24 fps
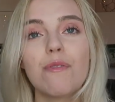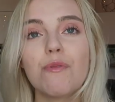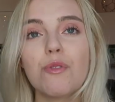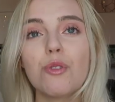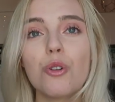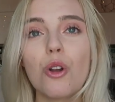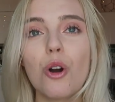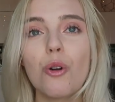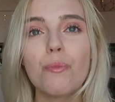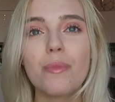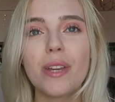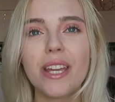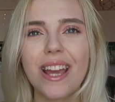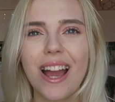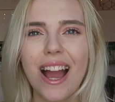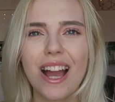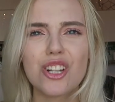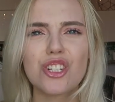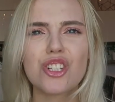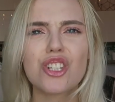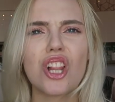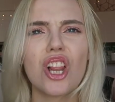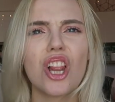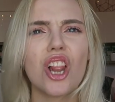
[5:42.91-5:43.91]
If you know me,
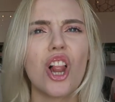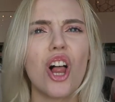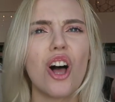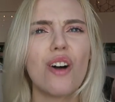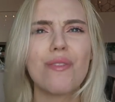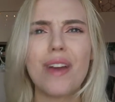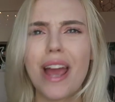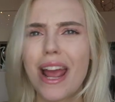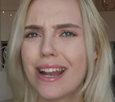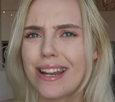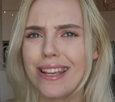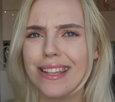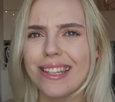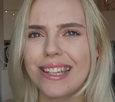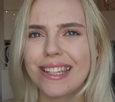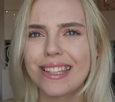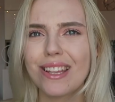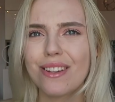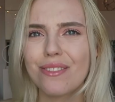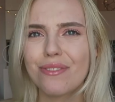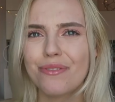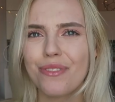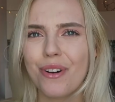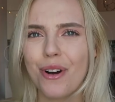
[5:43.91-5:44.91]
I just love anything
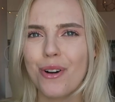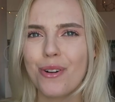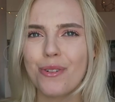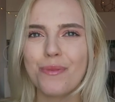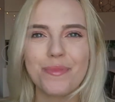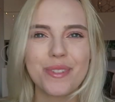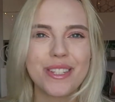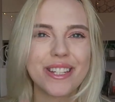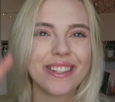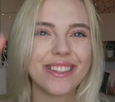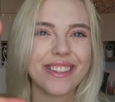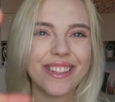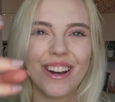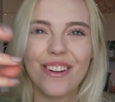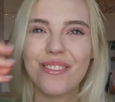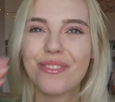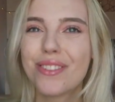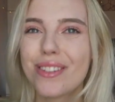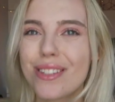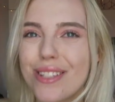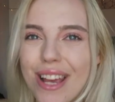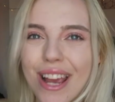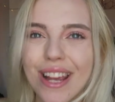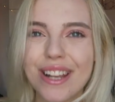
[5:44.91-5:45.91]
that foams,
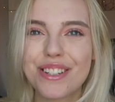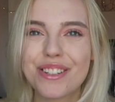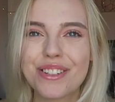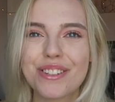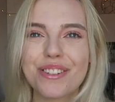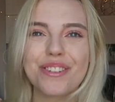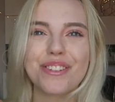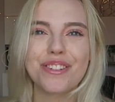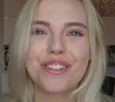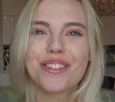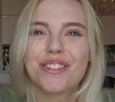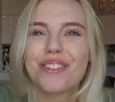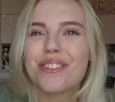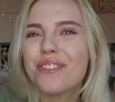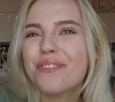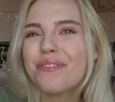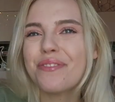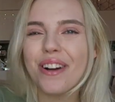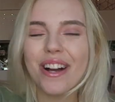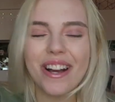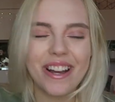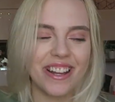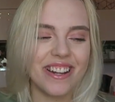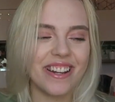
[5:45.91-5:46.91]
love the texture, it's just so
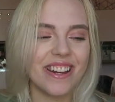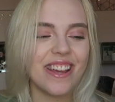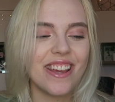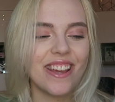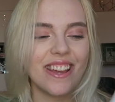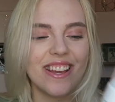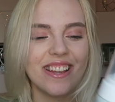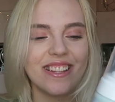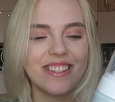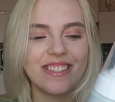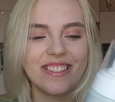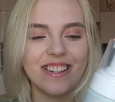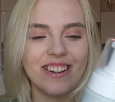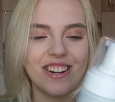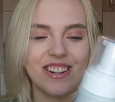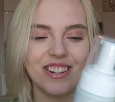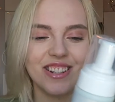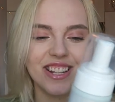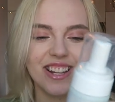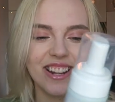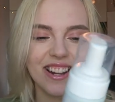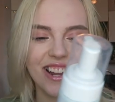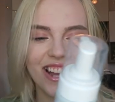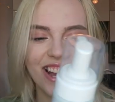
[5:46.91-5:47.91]
fun.
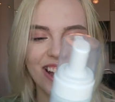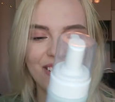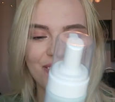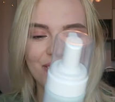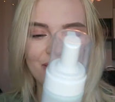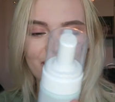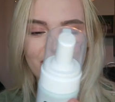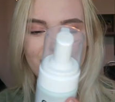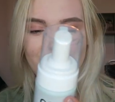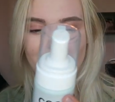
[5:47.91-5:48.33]
So here I have